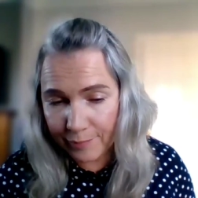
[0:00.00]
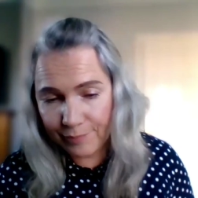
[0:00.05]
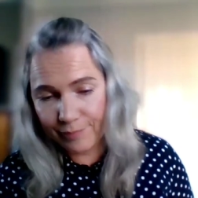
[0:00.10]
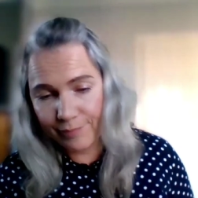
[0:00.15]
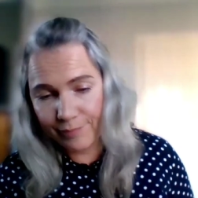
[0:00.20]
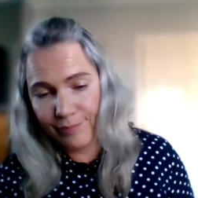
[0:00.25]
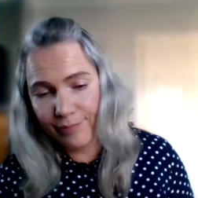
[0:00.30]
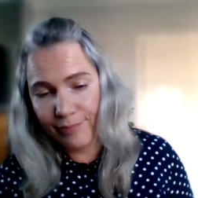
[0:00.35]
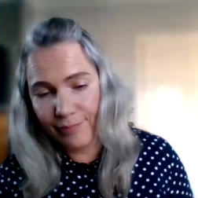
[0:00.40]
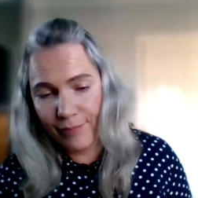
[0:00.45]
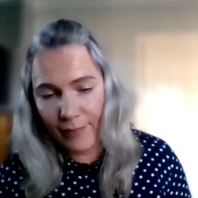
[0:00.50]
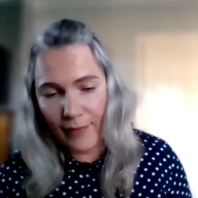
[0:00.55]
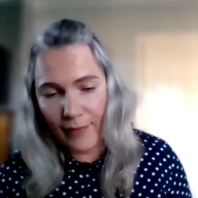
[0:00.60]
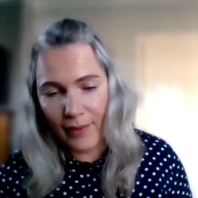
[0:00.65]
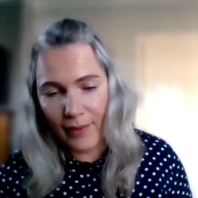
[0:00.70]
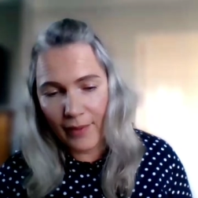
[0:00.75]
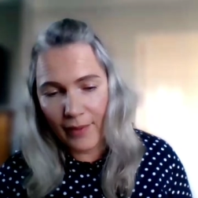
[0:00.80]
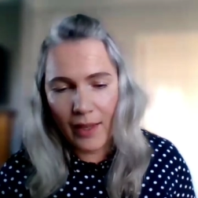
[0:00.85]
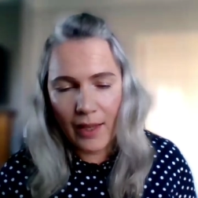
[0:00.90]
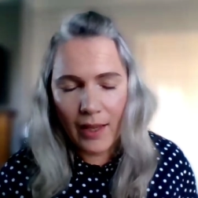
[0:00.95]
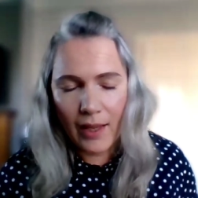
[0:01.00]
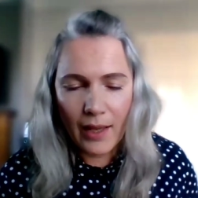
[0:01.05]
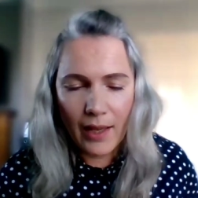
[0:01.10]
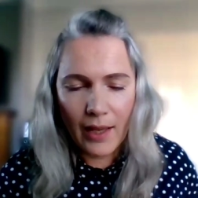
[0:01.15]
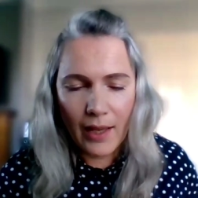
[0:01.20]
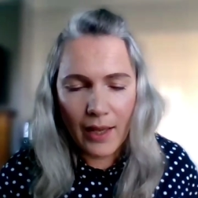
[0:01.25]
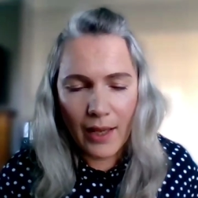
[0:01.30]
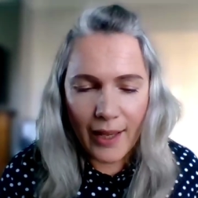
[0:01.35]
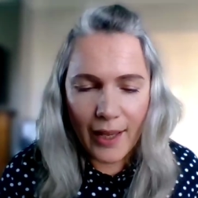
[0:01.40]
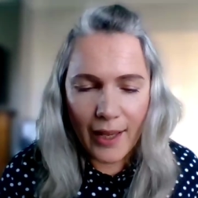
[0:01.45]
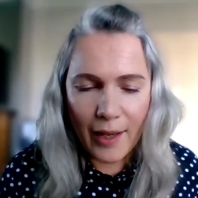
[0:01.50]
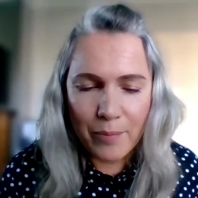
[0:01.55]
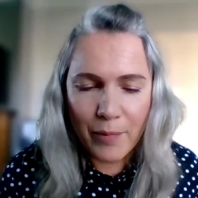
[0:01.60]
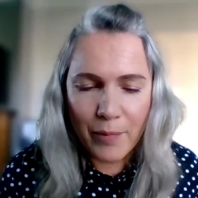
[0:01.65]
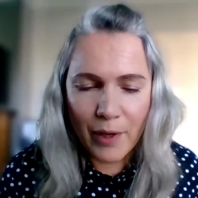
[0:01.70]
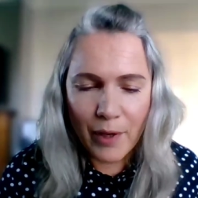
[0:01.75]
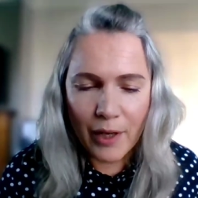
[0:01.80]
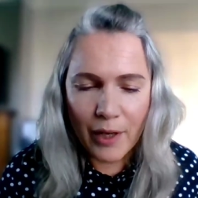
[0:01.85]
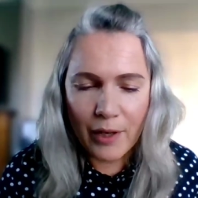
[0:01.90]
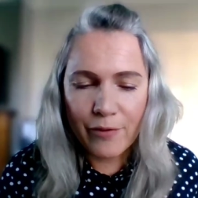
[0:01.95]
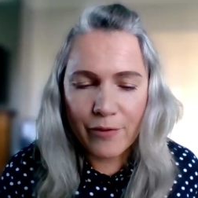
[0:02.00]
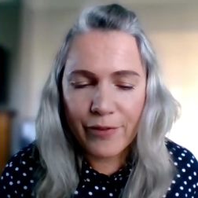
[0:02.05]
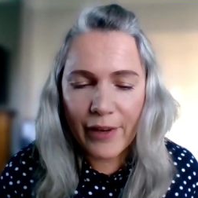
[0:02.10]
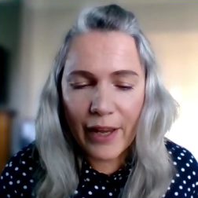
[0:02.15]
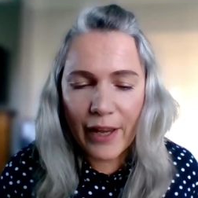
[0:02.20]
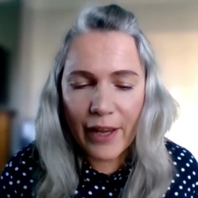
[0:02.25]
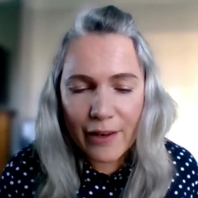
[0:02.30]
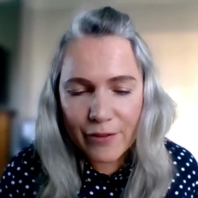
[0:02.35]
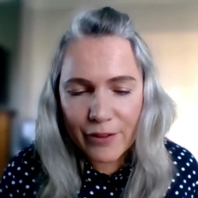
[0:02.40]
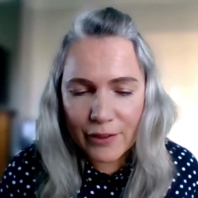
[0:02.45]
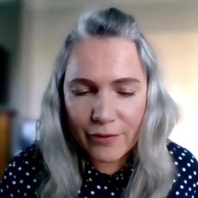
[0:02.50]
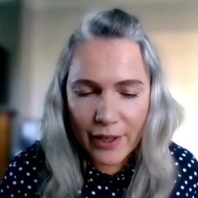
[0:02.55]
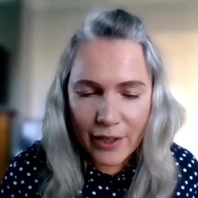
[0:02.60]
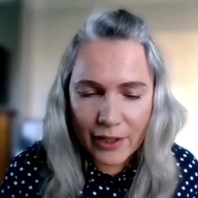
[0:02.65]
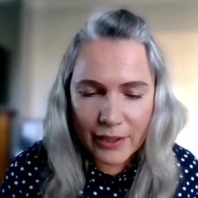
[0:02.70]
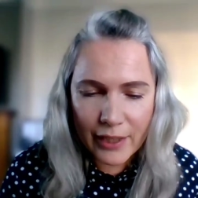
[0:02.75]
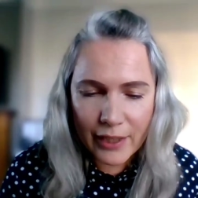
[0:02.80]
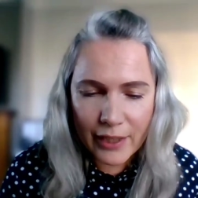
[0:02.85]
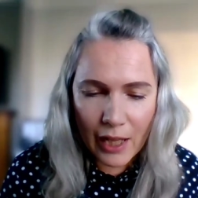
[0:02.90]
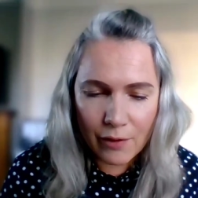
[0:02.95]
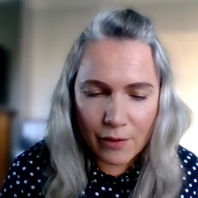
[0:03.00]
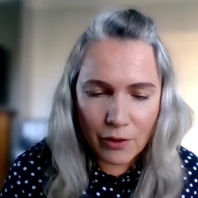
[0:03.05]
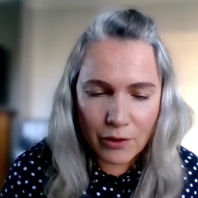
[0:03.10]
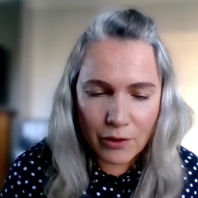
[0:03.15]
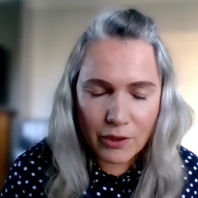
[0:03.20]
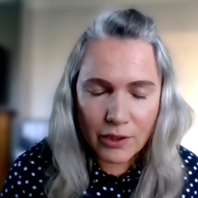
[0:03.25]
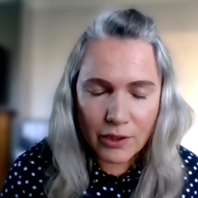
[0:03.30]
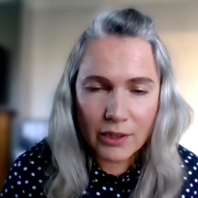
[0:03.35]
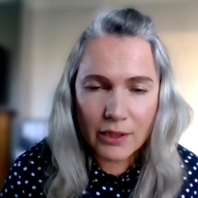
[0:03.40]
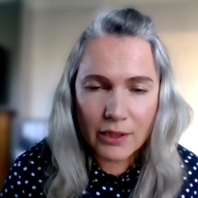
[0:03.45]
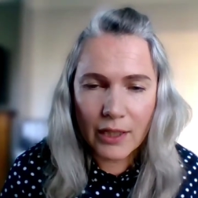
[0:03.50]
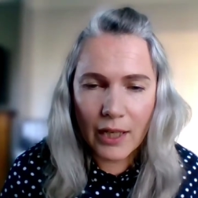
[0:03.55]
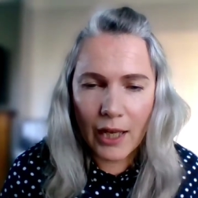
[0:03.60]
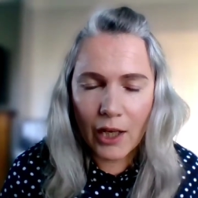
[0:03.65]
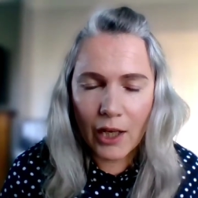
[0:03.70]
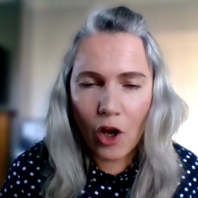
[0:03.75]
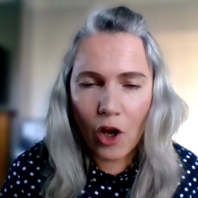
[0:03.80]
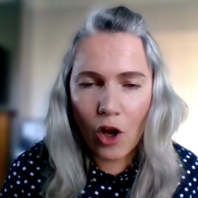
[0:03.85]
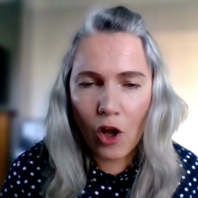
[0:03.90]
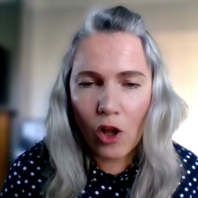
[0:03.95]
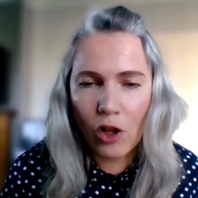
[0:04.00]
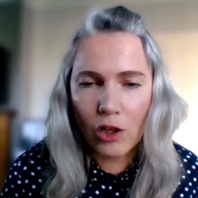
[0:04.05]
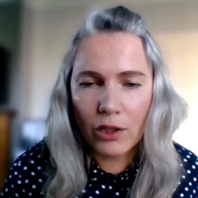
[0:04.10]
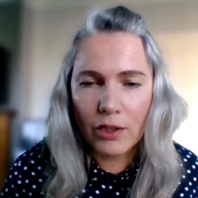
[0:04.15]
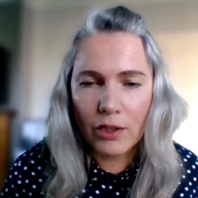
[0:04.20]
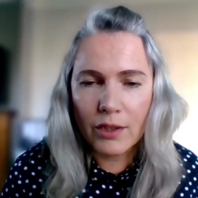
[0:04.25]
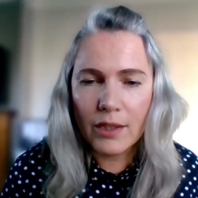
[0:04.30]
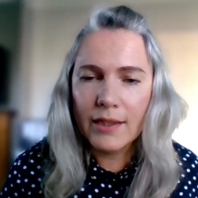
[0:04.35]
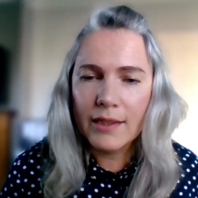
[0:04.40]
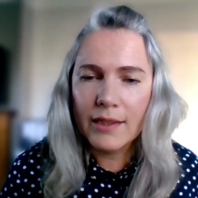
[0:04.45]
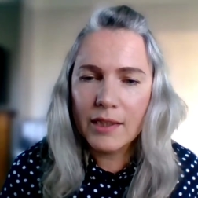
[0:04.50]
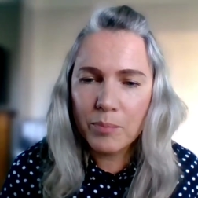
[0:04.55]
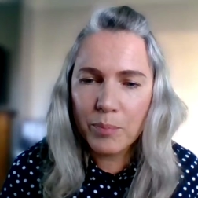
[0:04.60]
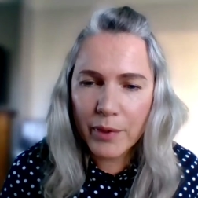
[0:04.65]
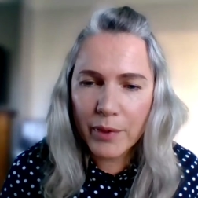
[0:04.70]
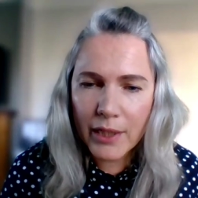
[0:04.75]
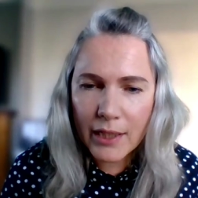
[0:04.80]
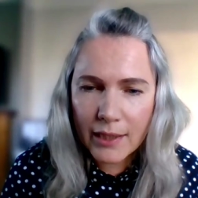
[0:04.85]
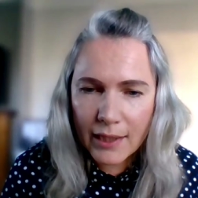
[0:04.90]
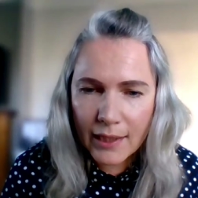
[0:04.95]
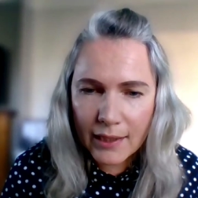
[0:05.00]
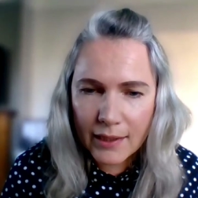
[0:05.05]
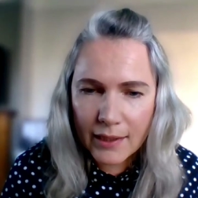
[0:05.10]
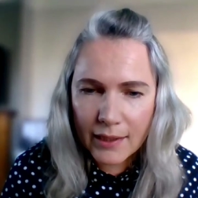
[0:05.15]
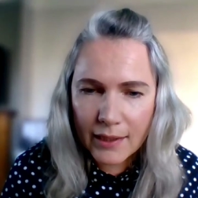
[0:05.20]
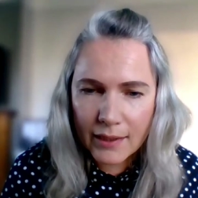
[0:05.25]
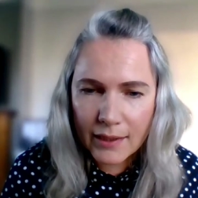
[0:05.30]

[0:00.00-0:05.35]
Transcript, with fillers: Okay. Uh, and my favorite fairy tale was uh, called Spriditis,